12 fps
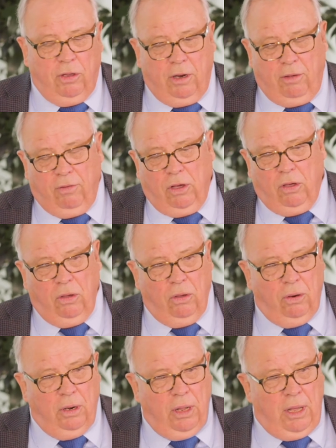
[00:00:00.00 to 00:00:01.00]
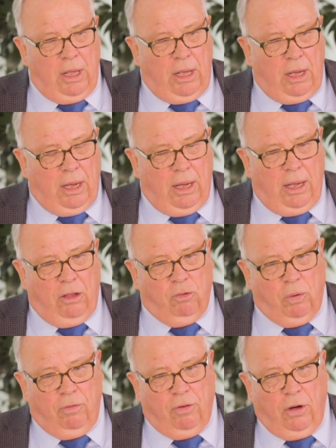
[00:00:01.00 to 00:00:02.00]
that have occurred uh,
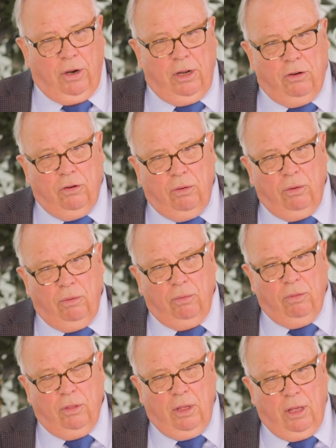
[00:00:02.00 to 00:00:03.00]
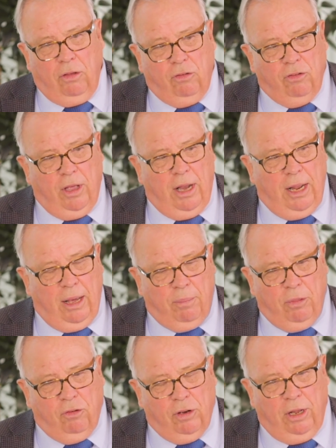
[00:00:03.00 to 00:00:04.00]
as we've gone into standing
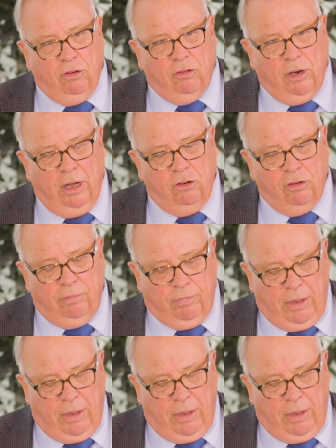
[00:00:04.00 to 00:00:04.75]
up this legislation.